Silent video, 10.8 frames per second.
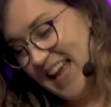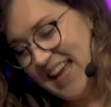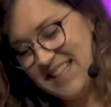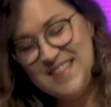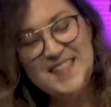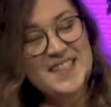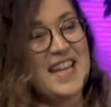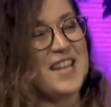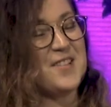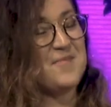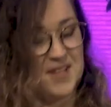It's the
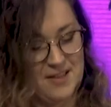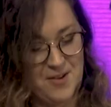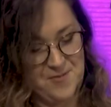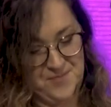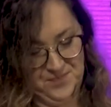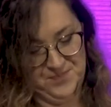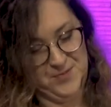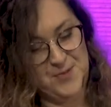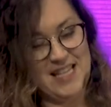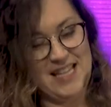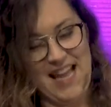second, no,
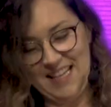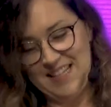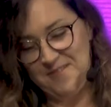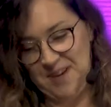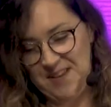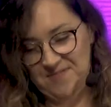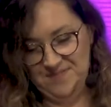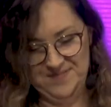we did that, didn't we?